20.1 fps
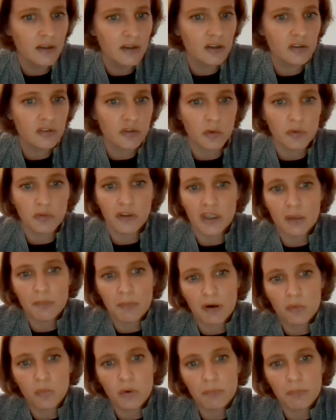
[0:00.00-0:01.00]
So think
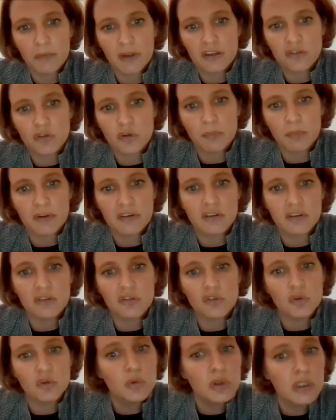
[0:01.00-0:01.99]
about what makes your business
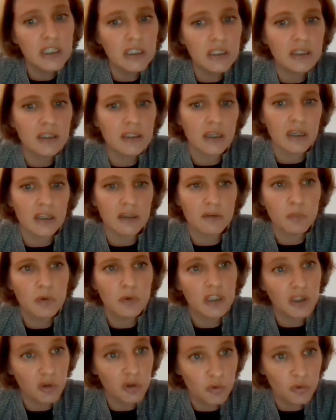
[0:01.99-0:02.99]
unique and really
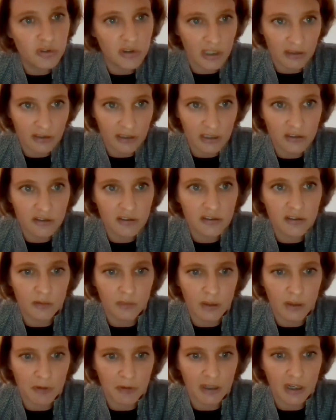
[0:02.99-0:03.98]
use that
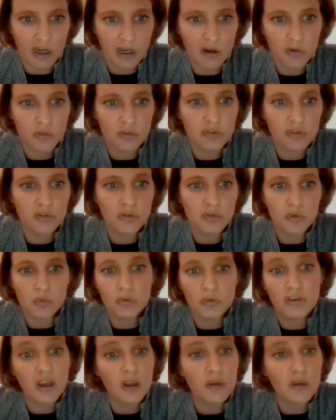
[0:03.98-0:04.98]
Instagram account to
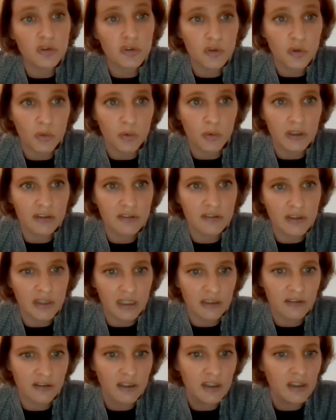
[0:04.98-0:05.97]
tell the stories
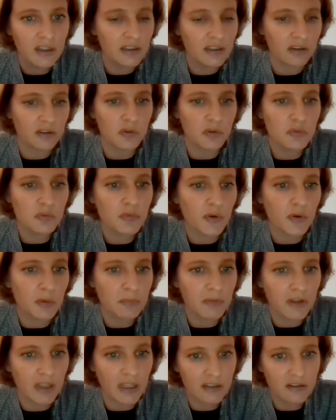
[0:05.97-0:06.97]
that
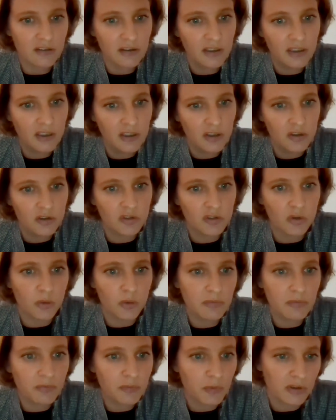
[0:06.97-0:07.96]
confirm that. So
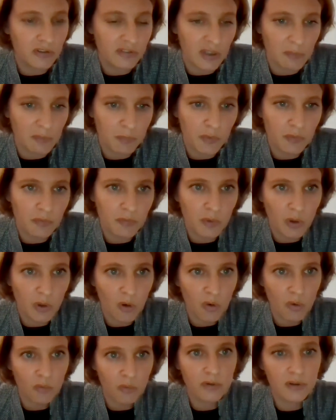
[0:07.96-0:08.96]
if, for example, if you
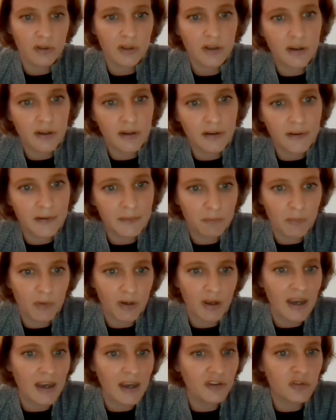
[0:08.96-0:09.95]
own a
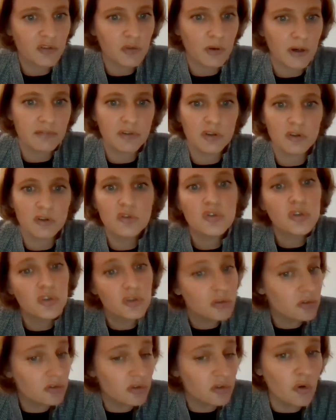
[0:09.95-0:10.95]
handcrafted
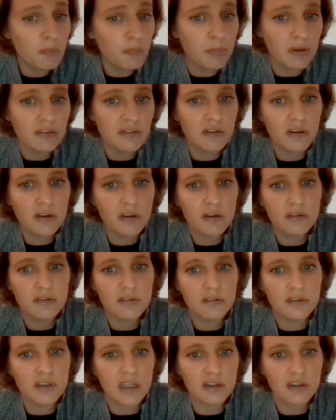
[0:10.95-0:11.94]
soap
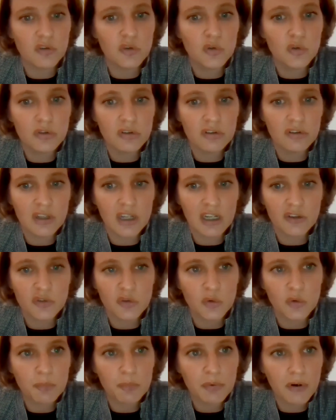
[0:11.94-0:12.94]
business that uses
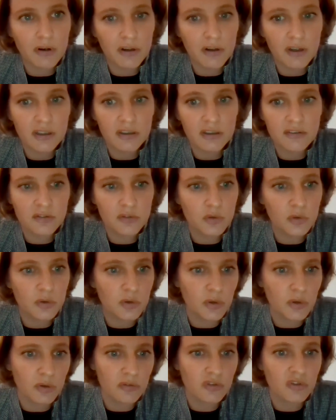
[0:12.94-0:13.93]
natural products, you
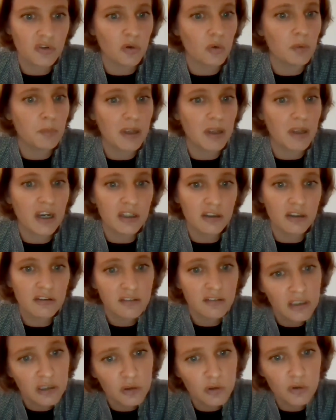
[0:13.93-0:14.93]
could show a behind the
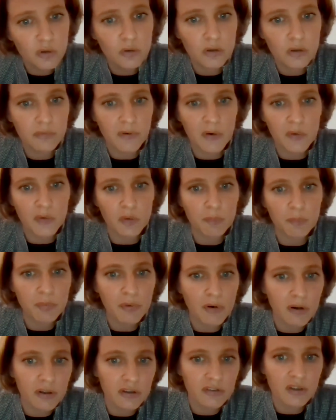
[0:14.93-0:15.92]
scene look of how your
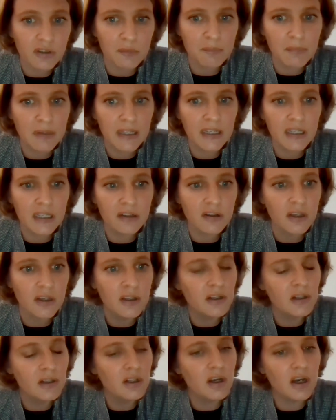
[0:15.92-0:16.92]
products are made.
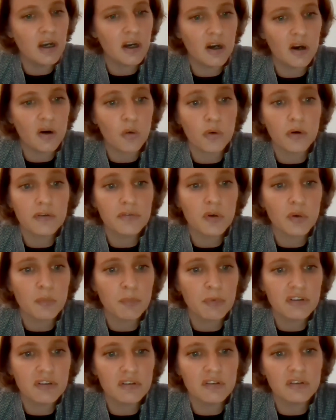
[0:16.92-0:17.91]
Or if your
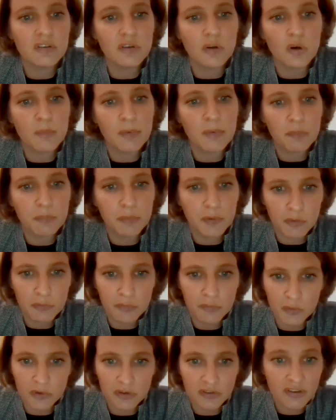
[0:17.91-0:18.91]
business is all about
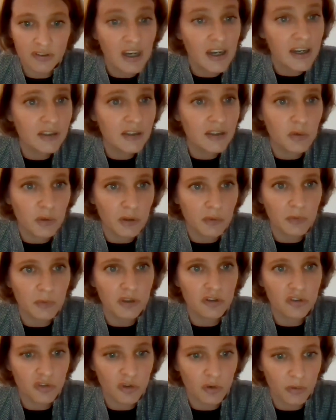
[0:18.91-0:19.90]
beautiful design, you can really
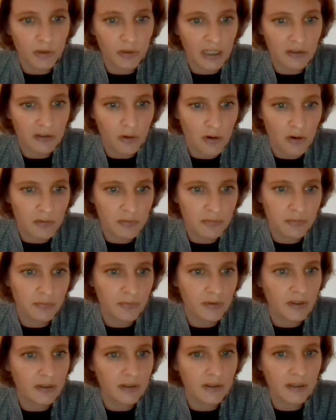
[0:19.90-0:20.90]
show that off
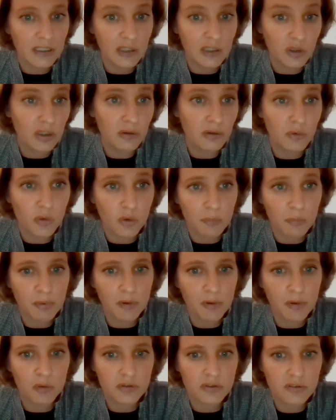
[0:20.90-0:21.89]
in your
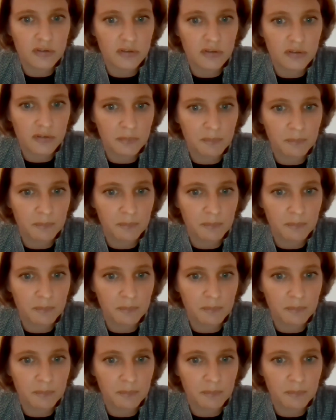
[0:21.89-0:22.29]
posts.